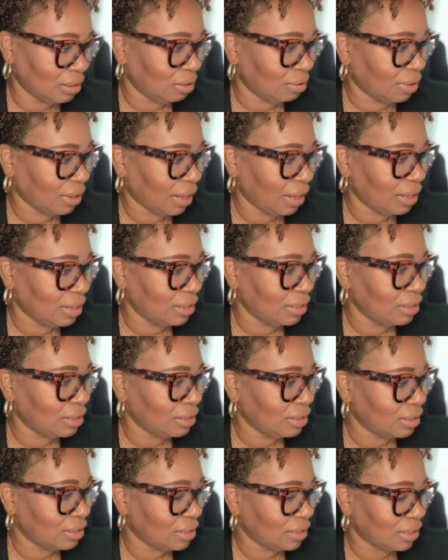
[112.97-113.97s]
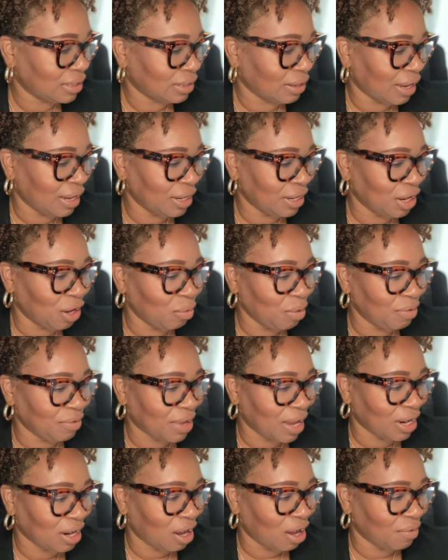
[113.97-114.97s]
Hey, did you know that when you run I know we've
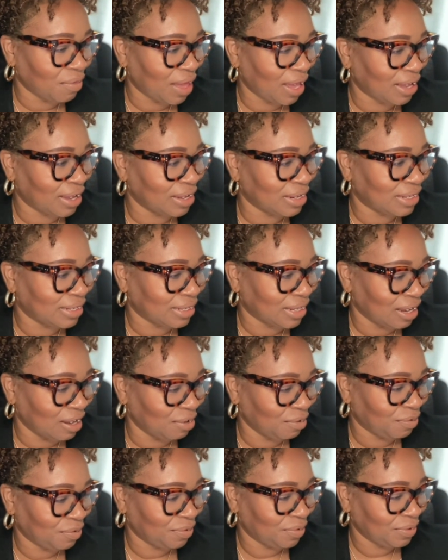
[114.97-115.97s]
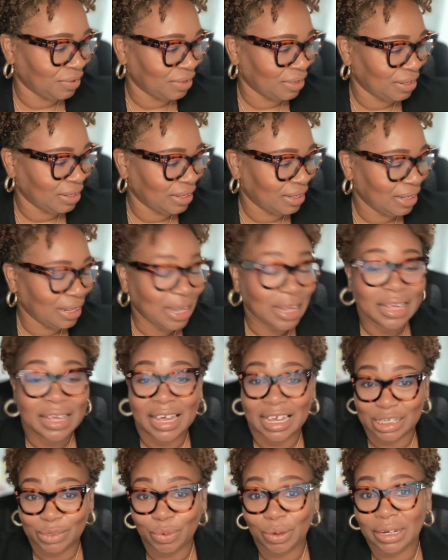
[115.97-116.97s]
got all that good stuff.
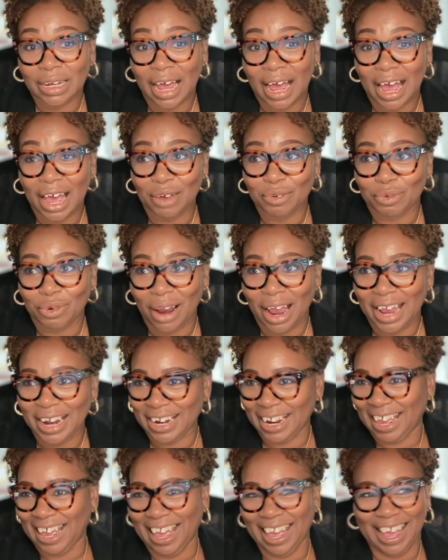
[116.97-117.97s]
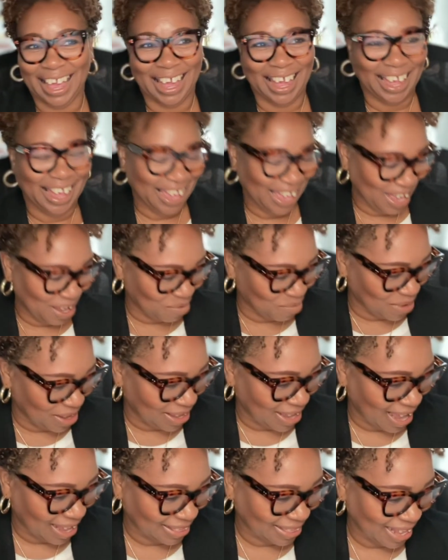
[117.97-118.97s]
Guess we're live, right? We
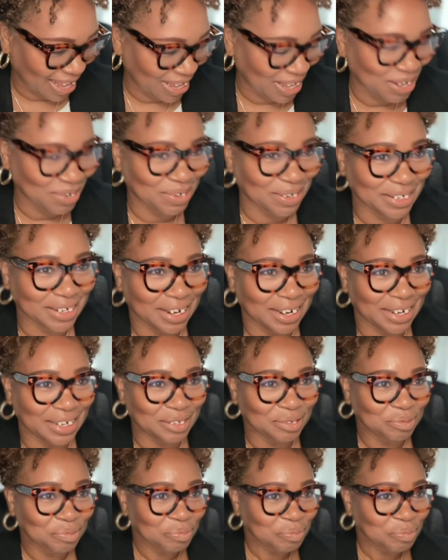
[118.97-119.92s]
got that going on.